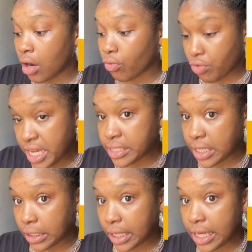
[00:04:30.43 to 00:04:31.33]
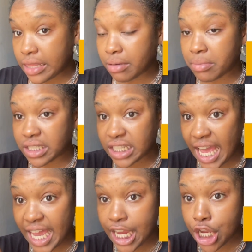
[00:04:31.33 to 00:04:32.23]
recently the
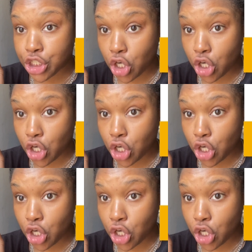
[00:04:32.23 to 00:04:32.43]
Malay